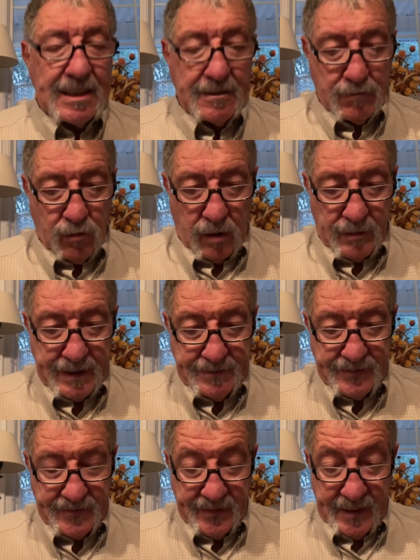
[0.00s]

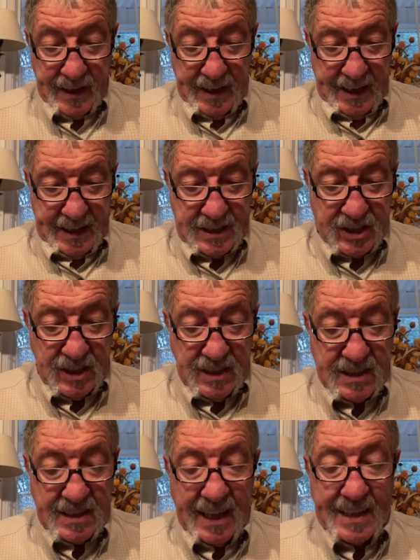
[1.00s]
woman. And she
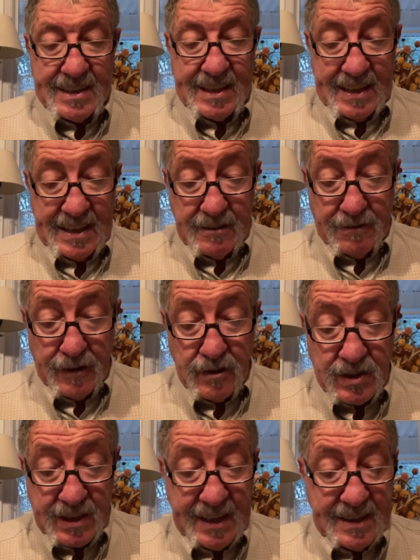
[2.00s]
said in 1
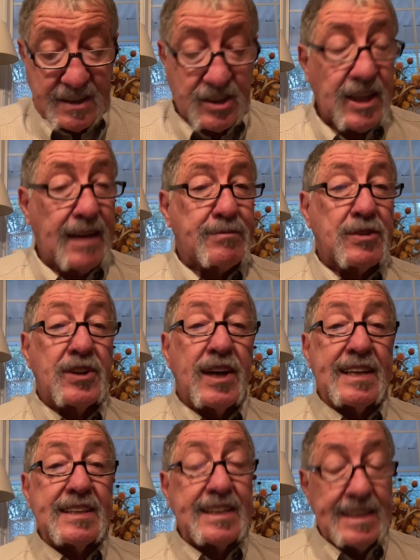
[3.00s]
Kings chapter
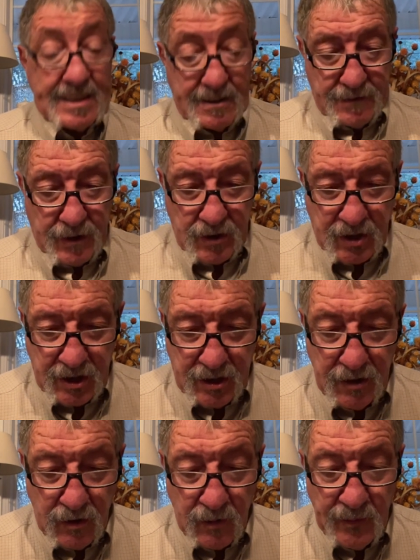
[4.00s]
19 and verse
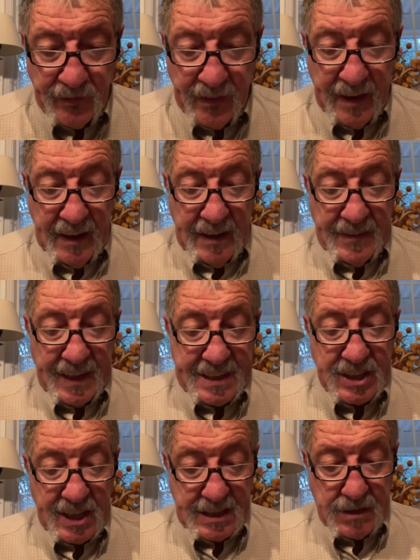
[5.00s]
2, "Then
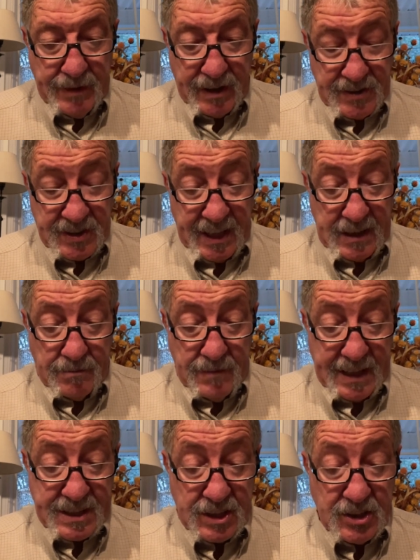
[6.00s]
Jezebel sent a
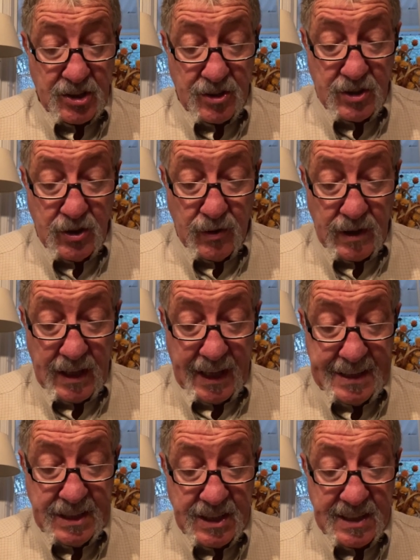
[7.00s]
messenger to
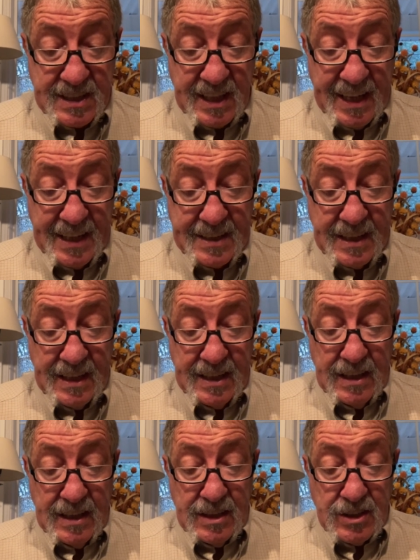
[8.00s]
Elijah saying,
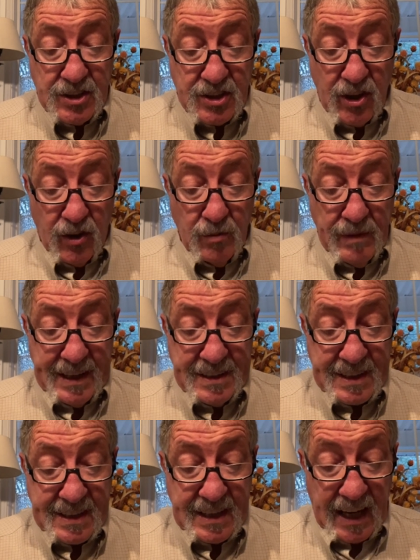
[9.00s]
'So may
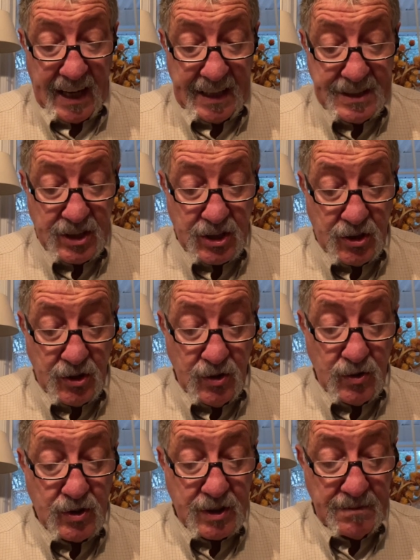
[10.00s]
the gods
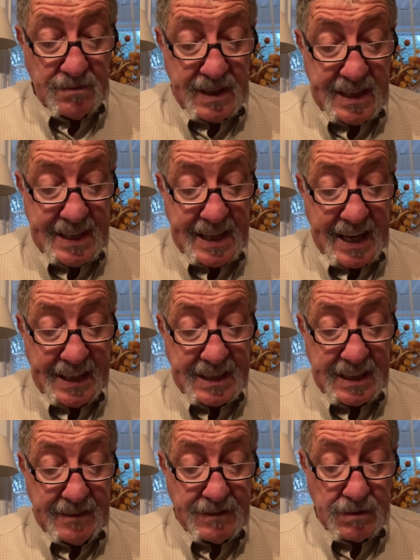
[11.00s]
do to me and
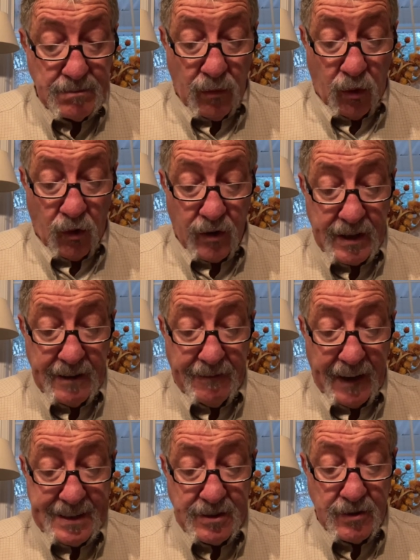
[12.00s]
even more if
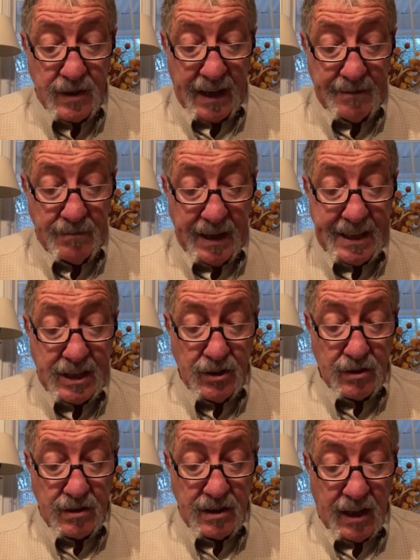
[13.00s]
I do not make
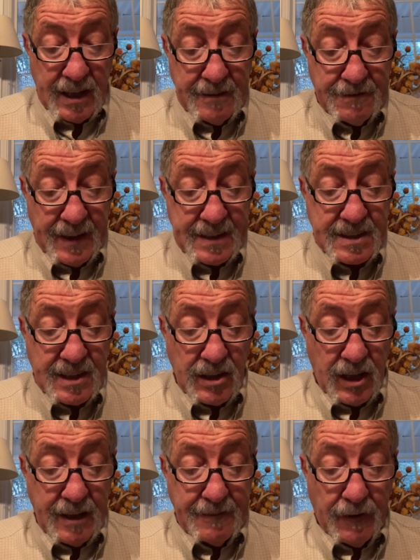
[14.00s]
your life as the
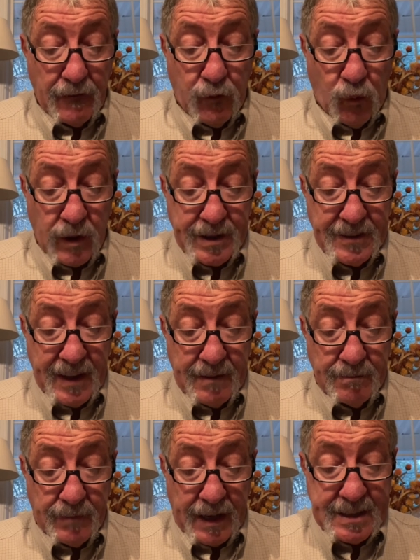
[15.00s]
life of one of
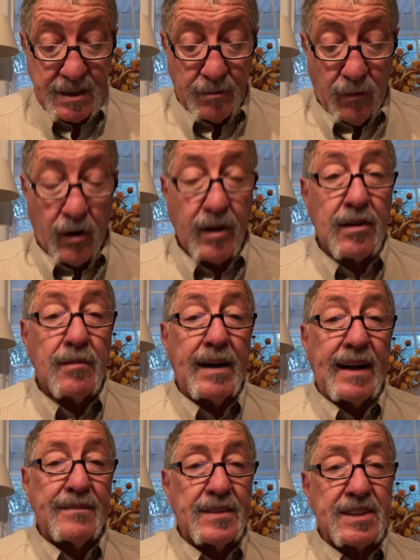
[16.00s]
them by tomorrow
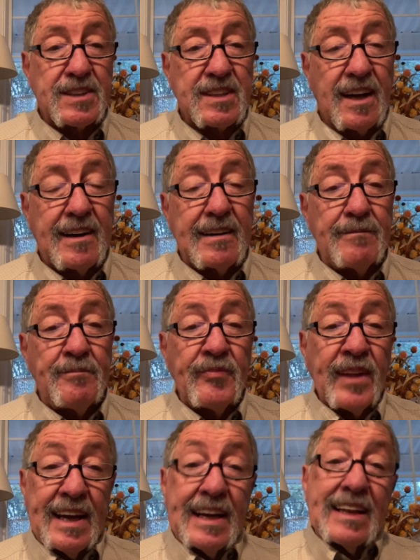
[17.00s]
about this time.'"
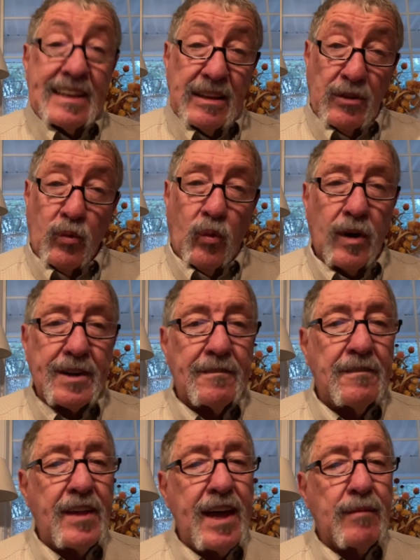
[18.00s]
One
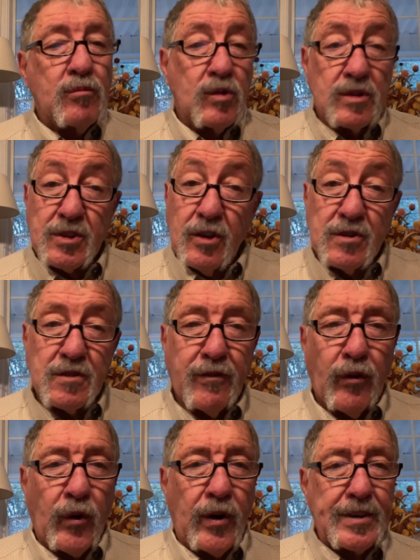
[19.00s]
of them was those
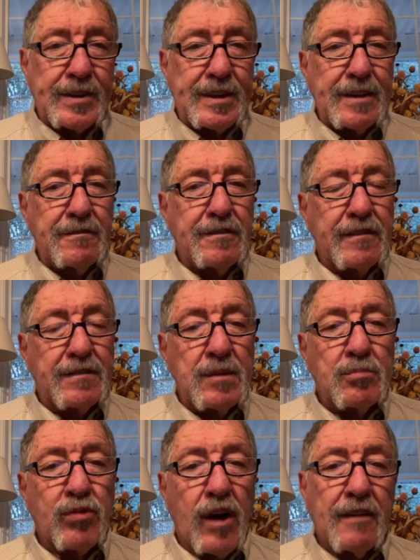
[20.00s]
450
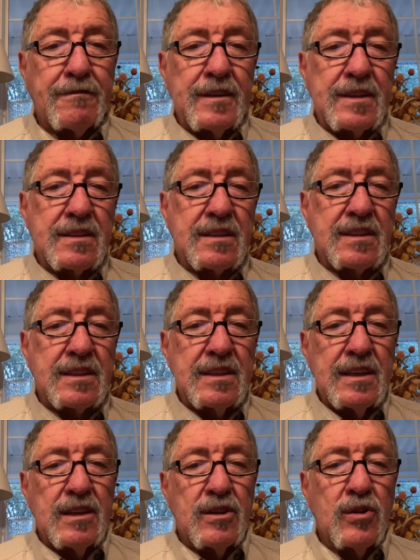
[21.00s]
prophets
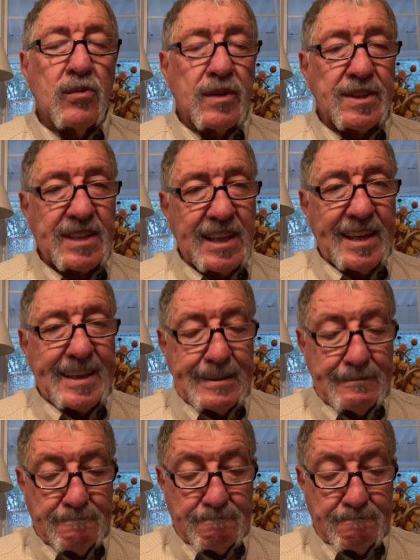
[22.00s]
who were slain.